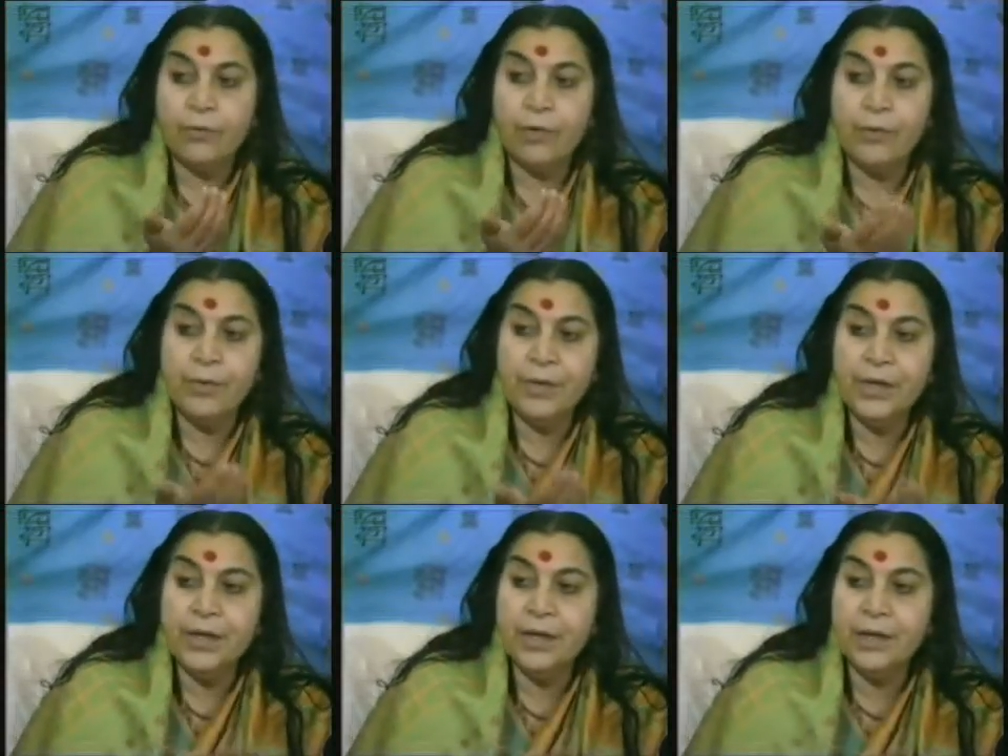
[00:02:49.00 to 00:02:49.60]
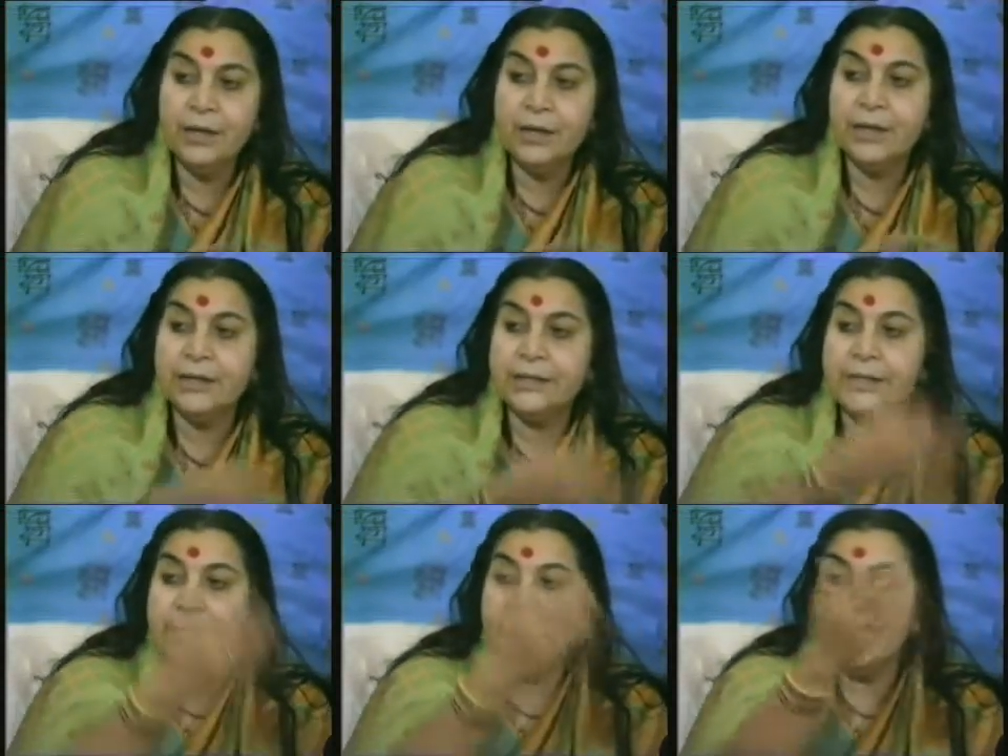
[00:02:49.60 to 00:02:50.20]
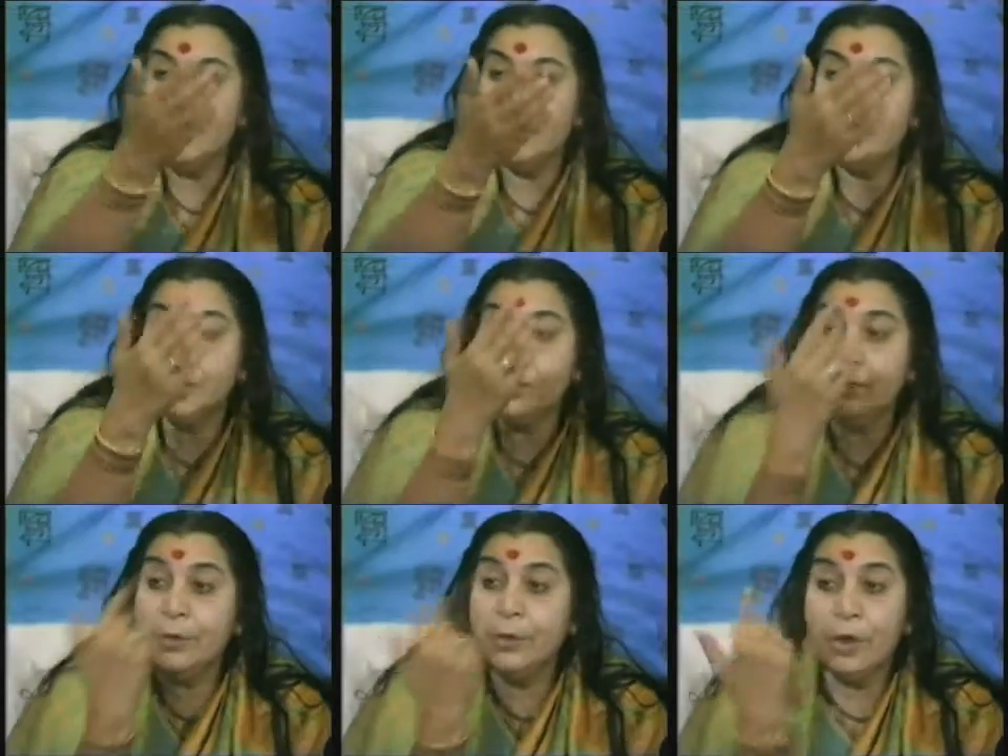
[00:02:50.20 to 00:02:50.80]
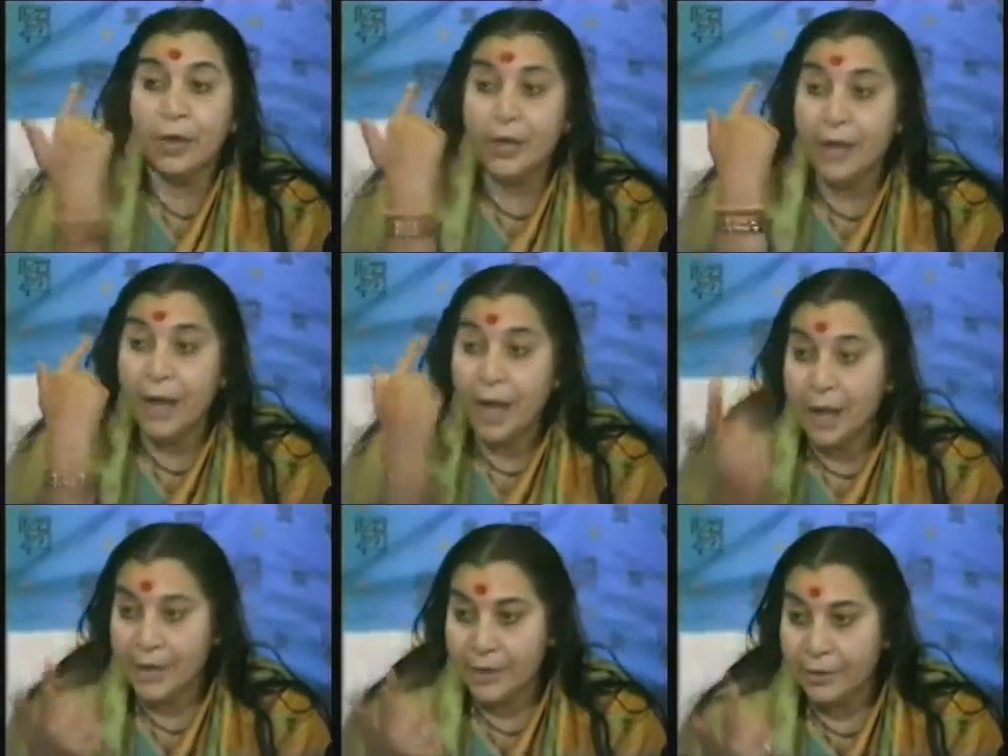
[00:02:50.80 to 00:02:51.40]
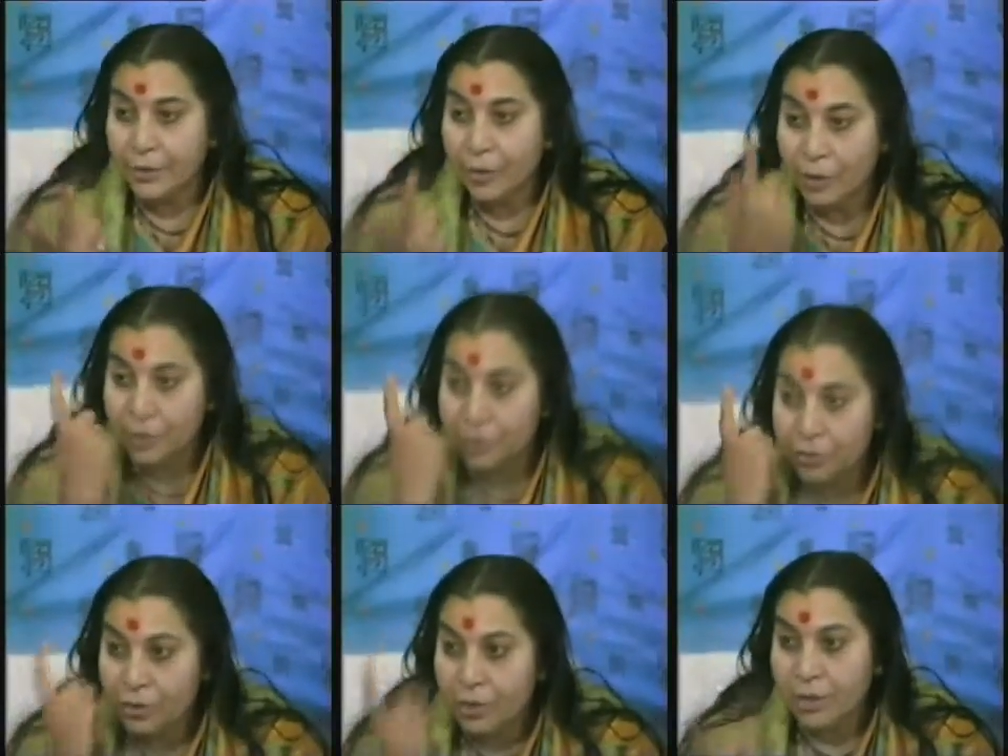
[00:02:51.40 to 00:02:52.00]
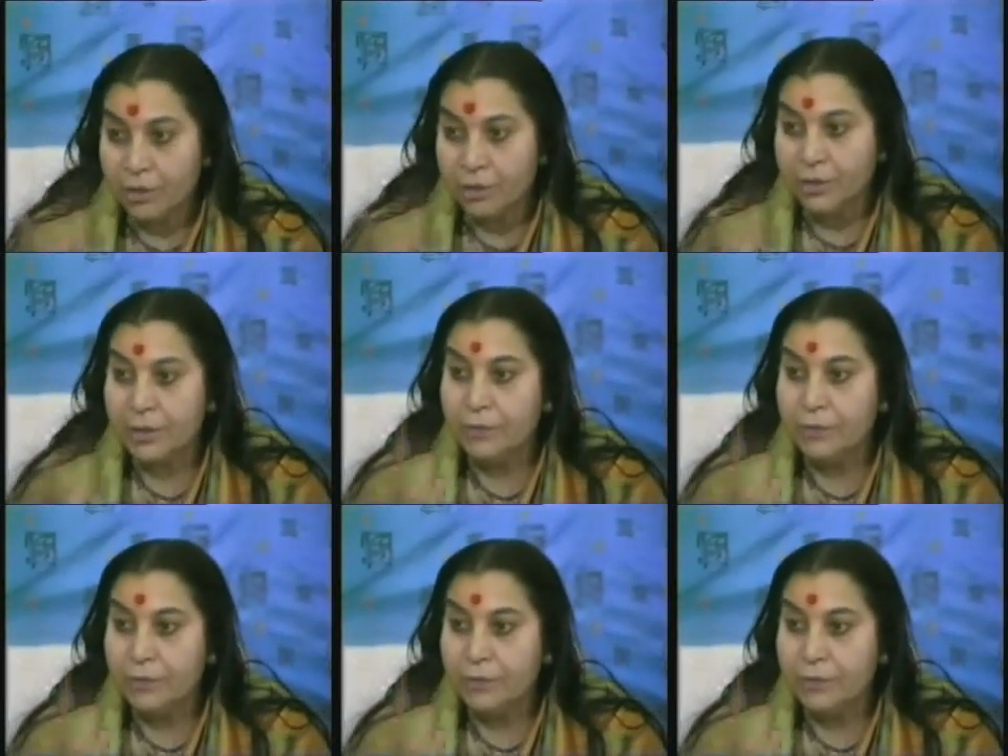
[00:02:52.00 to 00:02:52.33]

from here and taken out, it will not die, not at all.